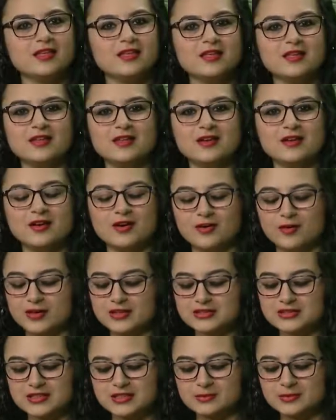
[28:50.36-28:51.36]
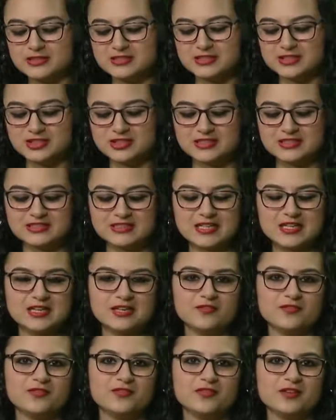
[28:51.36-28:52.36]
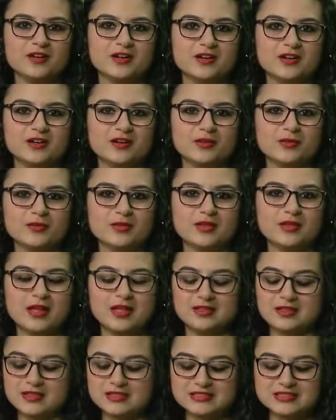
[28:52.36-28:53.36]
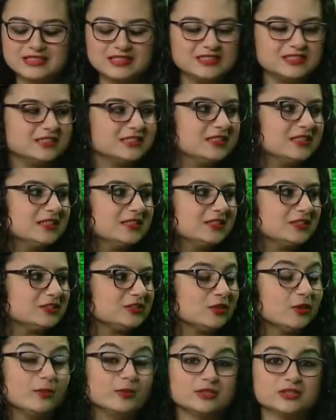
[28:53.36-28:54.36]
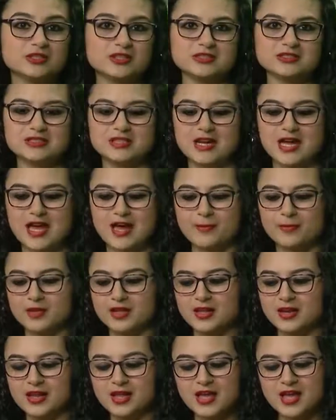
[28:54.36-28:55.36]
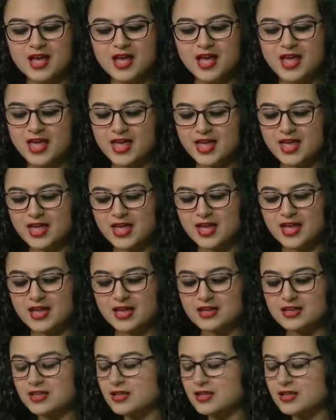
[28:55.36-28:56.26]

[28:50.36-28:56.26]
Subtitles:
It's going to be such an exciting end of the season. There's so much that's going to happen. And,